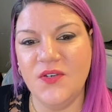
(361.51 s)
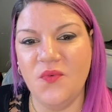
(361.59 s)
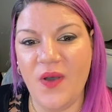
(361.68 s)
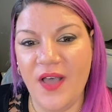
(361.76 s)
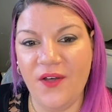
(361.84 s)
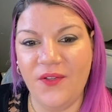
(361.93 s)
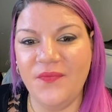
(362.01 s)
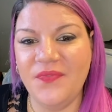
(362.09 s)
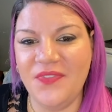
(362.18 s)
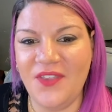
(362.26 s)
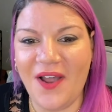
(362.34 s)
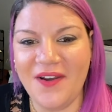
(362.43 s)
Well,
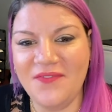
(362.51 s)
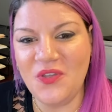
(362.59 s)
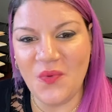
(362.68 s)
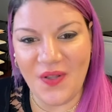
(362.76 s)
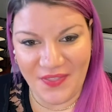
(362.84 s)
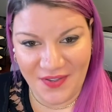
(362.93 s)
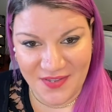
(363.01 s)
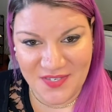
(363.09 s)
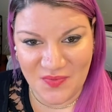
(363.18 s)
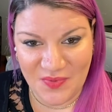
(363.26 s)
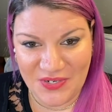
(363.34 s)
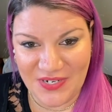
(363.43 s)
not want the
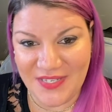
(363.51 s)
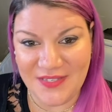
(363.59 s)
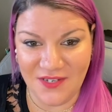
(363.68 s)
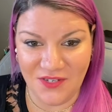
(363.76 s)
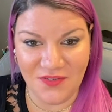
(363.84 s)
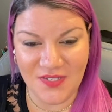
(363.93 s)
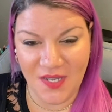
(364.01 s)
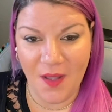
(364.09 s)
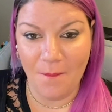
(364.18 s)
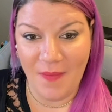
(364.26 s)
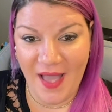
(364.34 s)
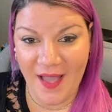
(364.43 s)
customer to continue to
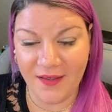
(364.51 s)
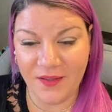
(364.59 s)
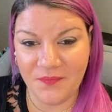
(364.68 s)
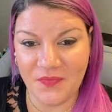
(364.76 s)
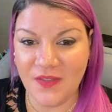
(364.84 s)
come back.